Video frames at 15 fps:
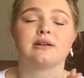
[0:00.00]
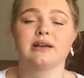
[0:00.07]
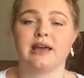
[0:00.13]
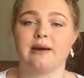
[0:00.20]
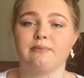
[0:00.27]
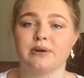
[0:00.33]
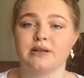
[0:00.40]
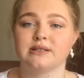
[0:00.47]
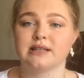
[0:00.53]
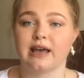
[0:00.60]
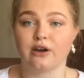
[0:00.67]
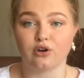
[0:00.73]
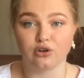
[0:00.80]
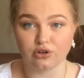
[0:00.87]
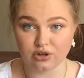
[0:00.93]
campus,
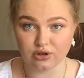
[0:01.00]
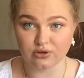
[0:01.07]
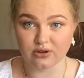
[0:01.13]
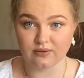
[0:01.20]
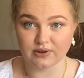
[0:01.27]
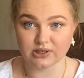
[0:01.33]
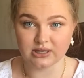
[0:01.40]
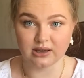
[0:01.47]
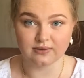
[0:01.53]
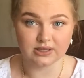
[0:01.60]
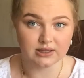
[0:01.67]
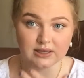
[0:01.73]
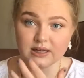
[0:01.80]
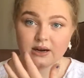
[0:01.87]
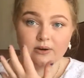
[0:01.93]
I go to the University of
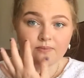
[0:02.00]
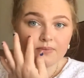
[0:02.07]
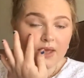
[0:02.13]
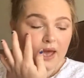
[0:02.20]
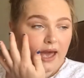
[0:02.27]
Toledo.